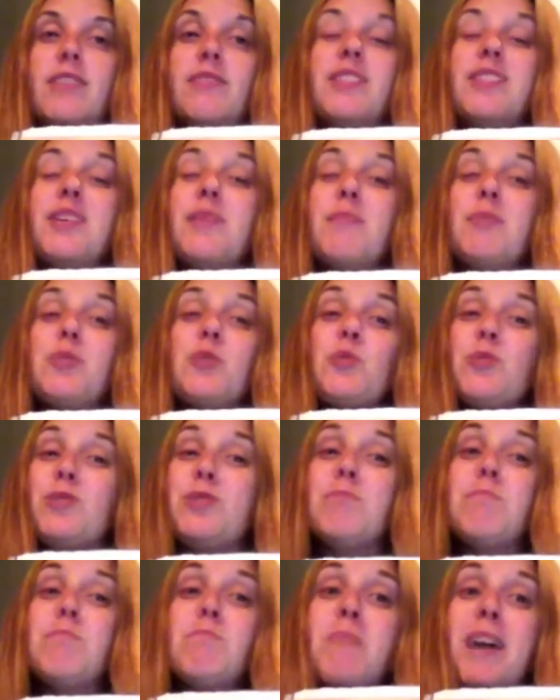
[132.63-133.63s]
Some stores
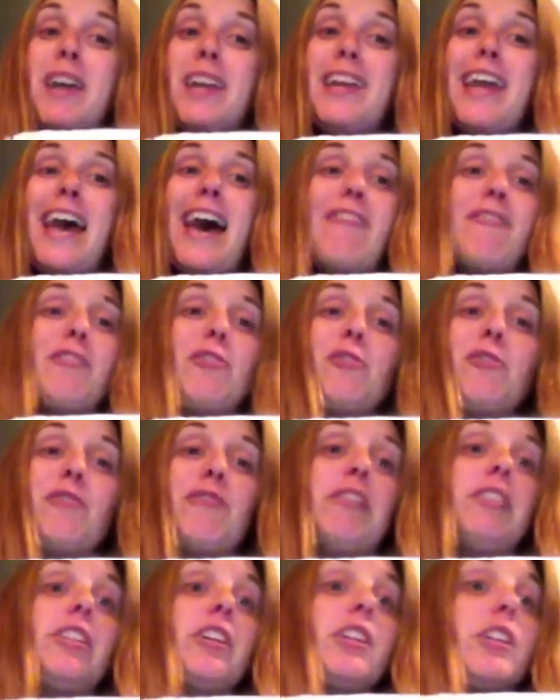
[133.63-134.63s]
might have it over
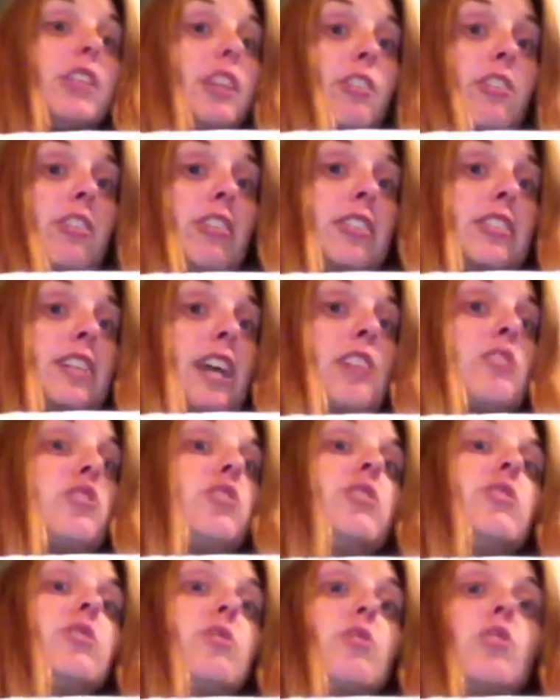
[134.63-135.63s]
in the clearance
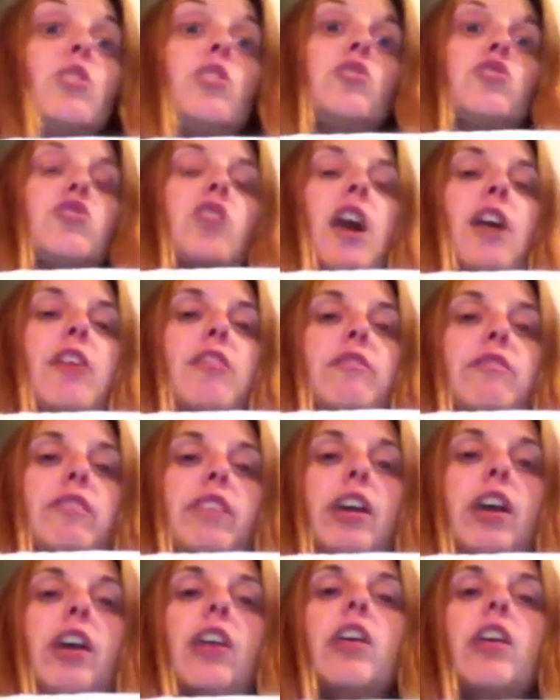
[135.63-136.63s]
section, so you can try over
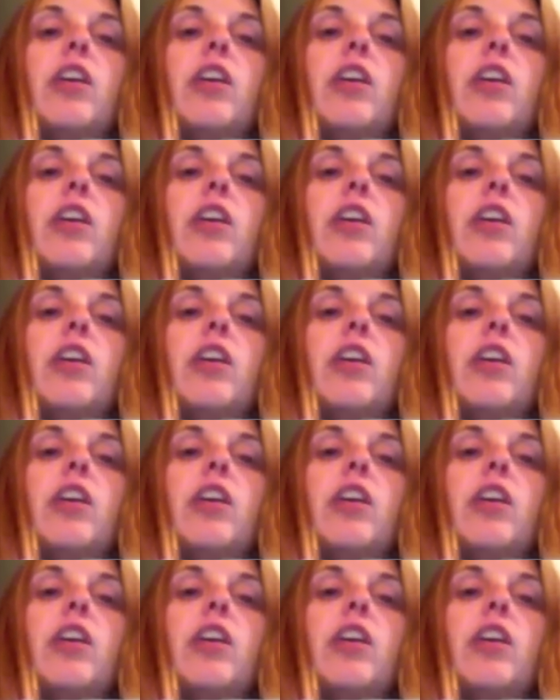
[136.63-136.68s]
there.